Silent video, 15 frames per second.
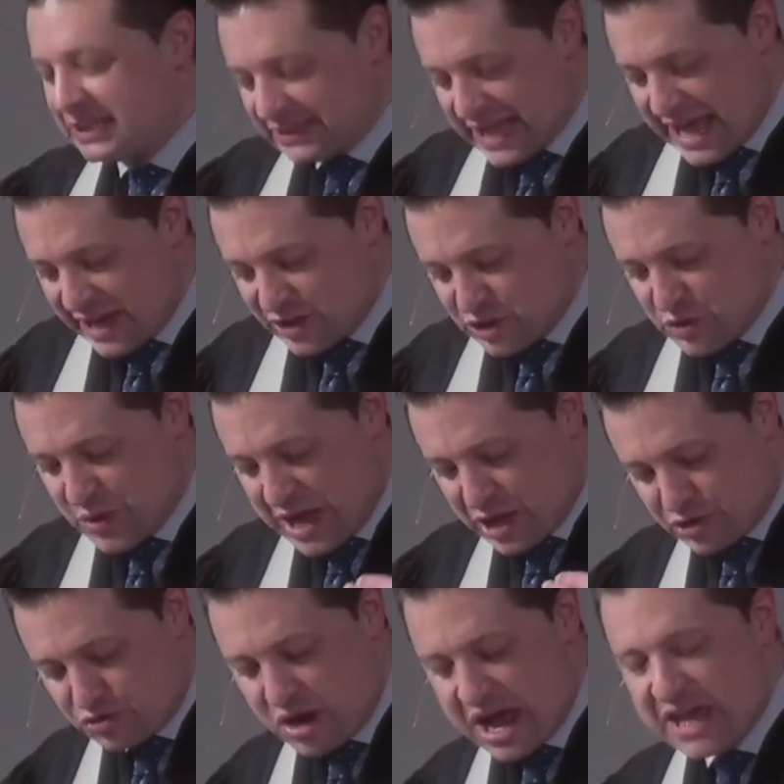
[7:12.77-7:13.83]
led to a
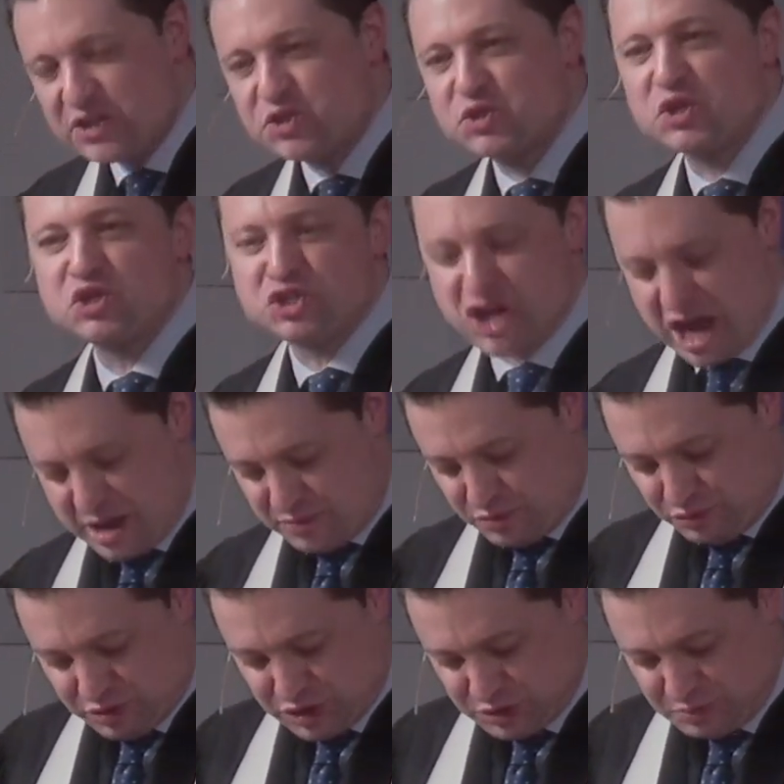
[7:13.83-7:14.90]
Christ shaped
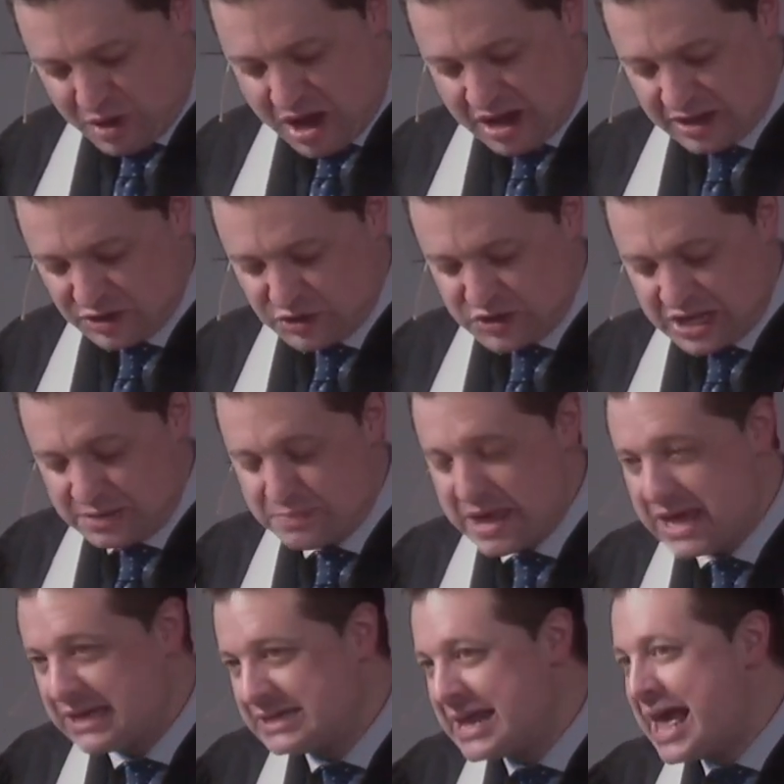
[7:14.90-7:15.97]
response that
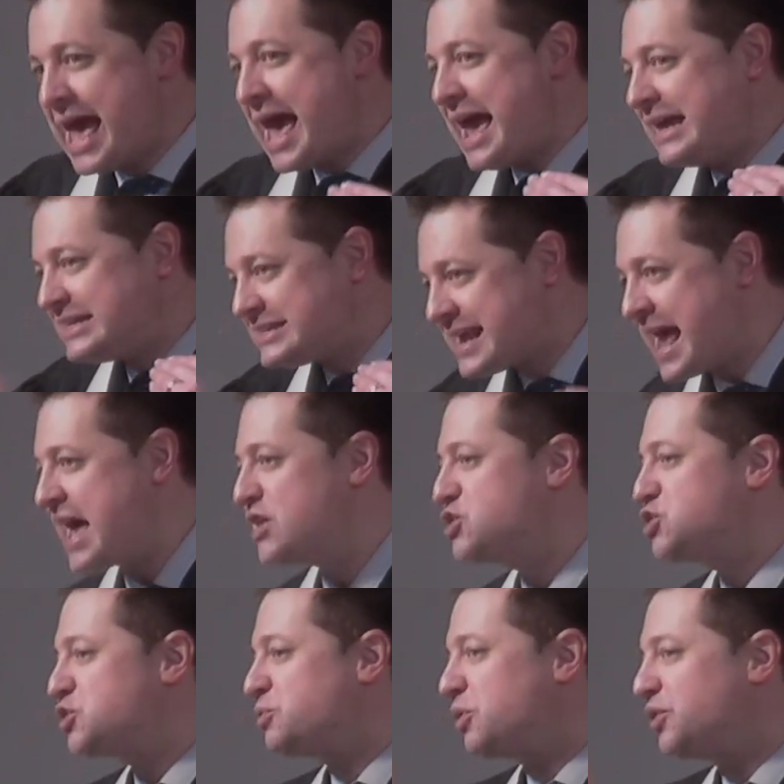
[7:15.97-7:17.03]
made a
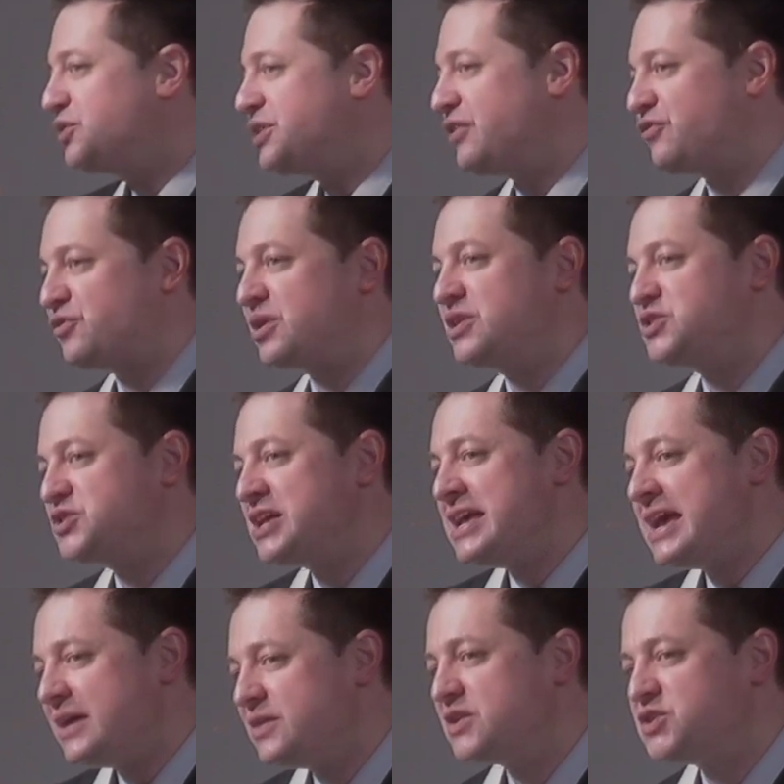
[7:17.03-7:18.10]
tangible difference
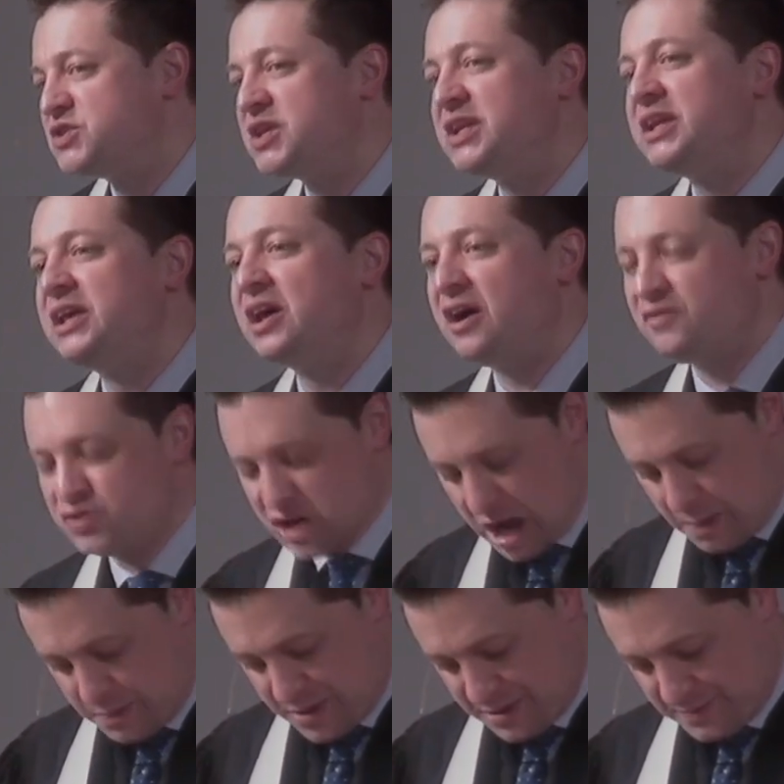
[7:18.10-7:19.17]
in the city of
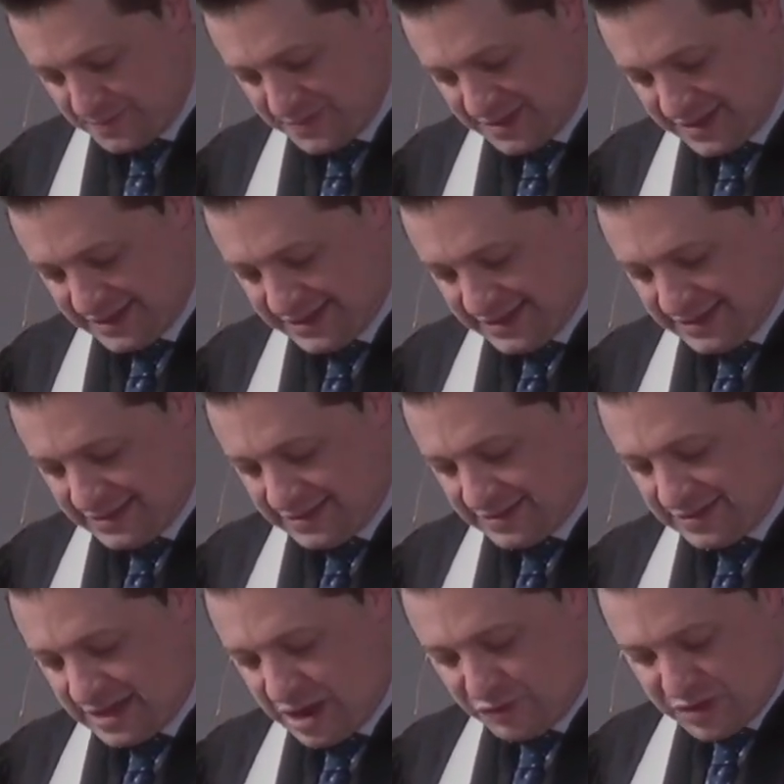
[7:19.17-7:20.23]
Joppa.
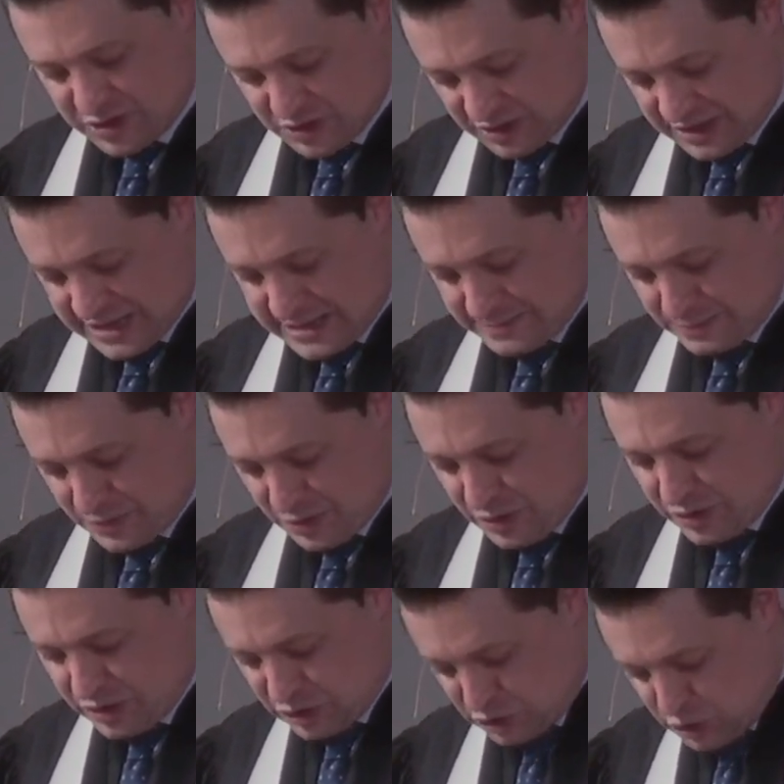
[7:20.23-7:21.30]
I recently
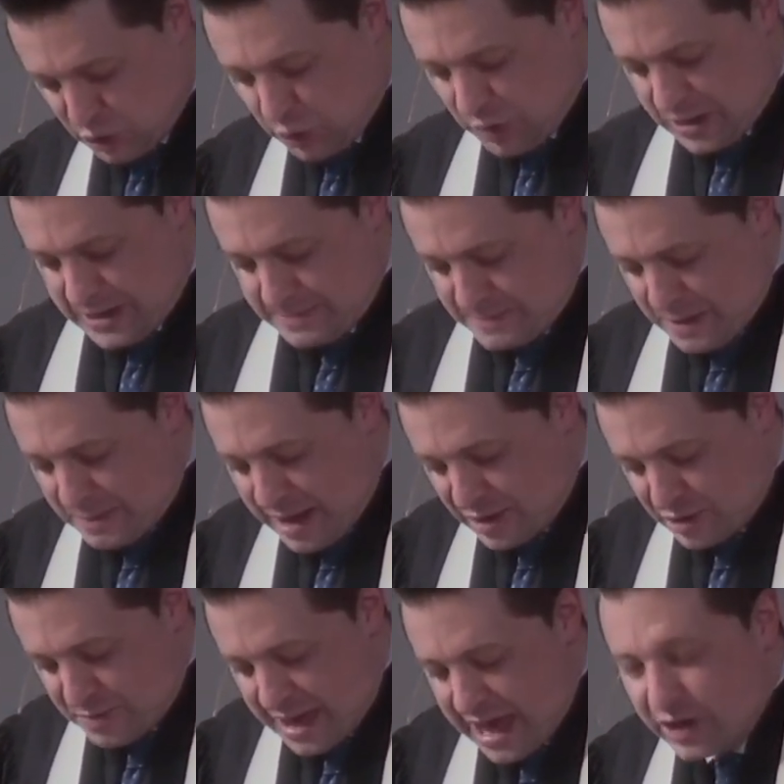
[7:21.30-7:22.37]
heard a story about a
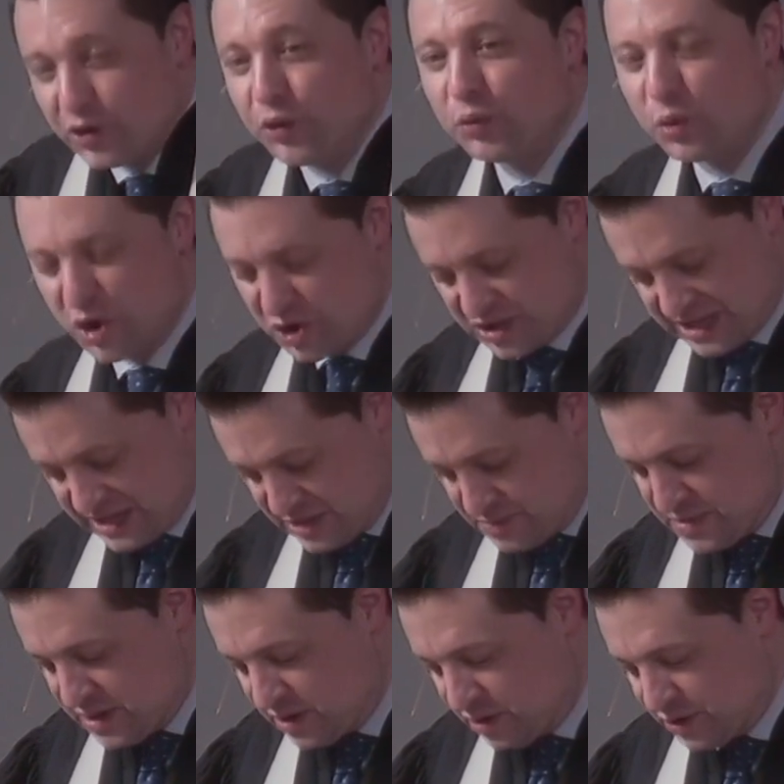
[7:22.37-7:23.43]
man who worked in a
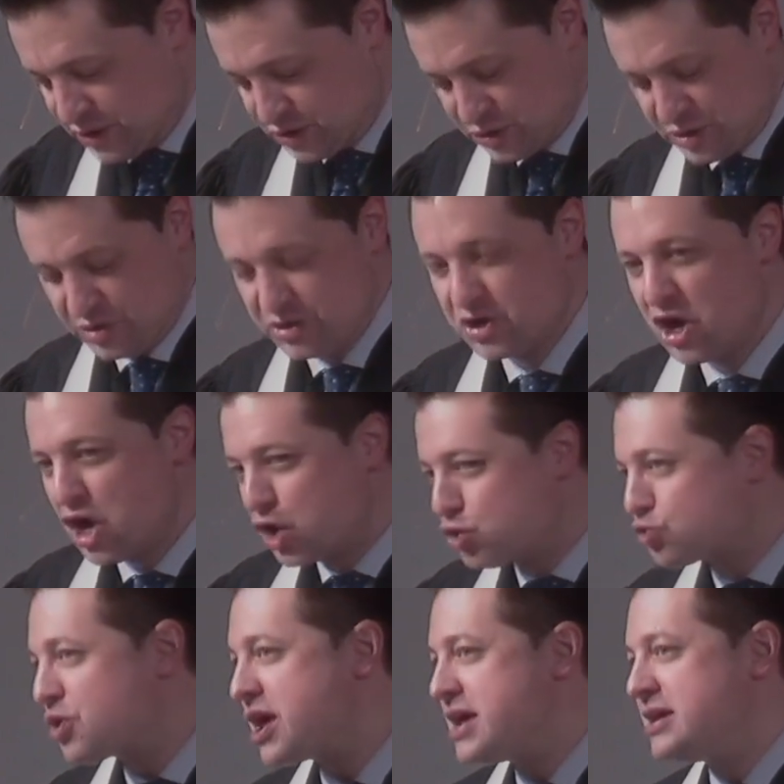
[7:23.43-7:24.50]
mill that turned
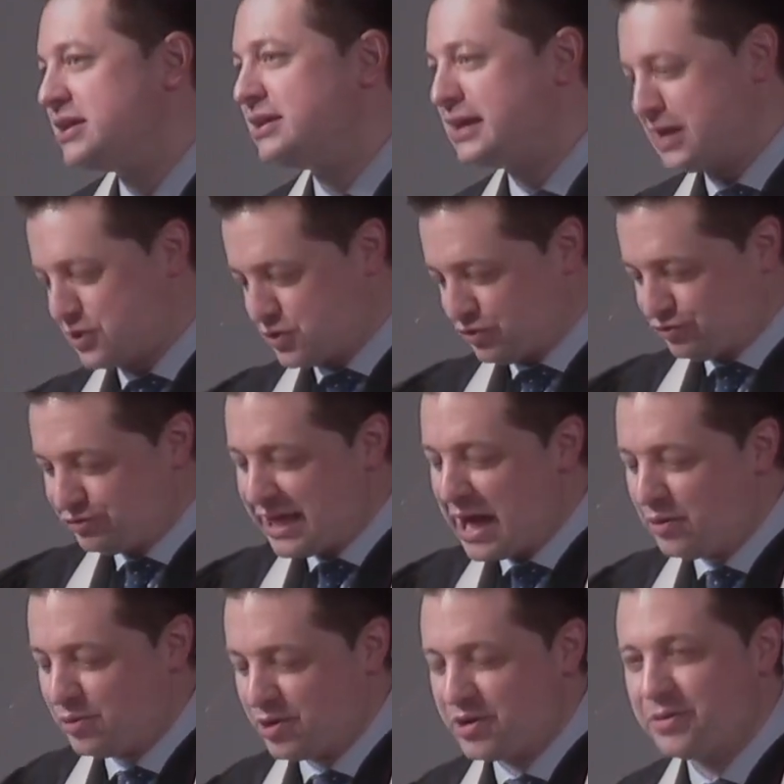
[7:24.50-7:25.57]
grain into
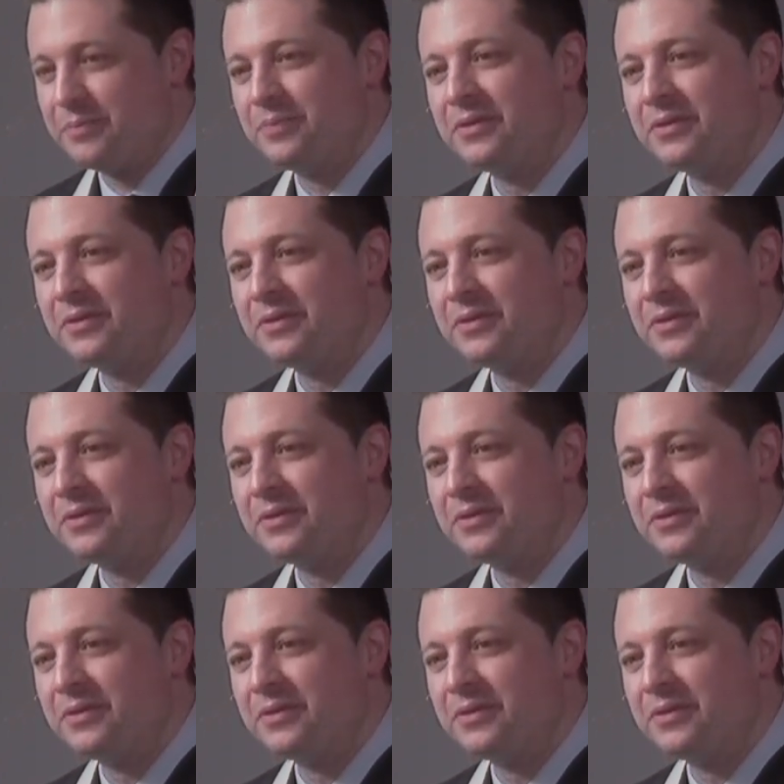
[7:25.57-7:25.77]
flour.